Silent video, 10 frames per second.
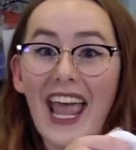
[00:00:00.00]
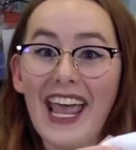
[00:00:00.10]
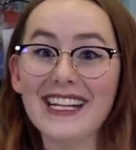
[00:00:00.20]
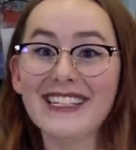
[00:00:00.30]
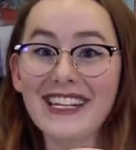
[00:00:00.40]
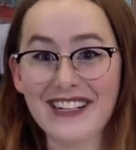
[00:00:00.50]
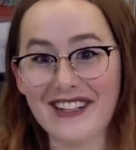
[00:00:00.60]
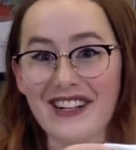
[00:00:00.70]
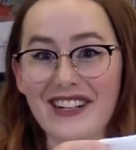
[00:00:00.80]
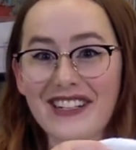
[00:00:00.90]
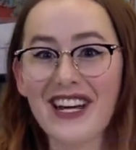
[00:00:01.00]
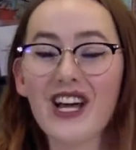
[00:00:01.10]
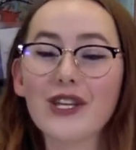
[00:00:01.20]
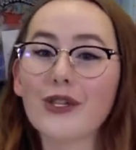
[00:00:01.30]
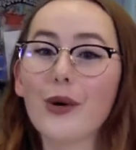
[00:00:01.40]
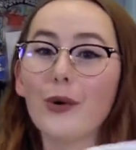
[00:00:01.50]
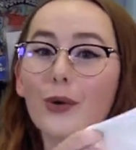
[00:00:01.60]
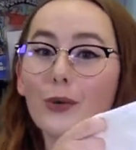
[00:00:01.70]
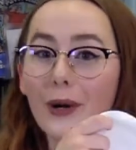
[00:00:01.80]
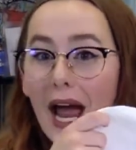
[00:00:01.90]
a t-shirt. So
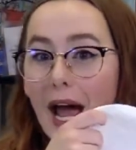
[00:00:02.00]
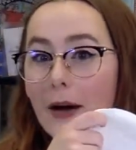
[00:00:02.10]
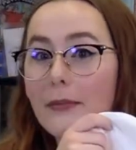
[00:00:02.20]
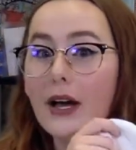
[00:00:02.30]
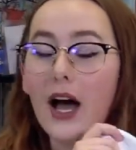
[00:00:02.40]
grab